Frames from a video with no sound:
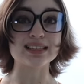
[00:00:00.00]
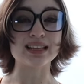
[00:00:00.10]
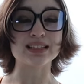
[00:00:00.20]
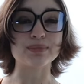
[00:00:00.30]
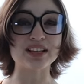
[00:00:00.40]
you
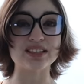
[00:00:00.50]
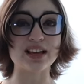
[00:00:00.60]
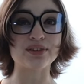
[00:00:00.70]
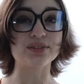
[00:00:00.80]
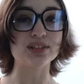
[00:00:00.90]
later, my
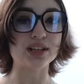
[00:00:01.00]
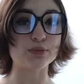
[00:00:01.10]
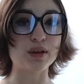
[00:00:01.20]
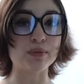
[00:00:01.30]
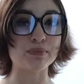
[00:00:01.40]
side creatures.
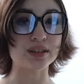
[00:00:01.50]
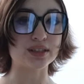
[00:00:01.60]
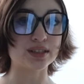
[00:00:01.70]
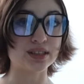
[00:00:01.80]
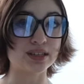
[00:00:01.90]
Big
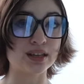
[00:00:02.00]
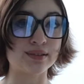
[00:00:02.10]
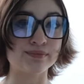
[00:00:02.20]
bits.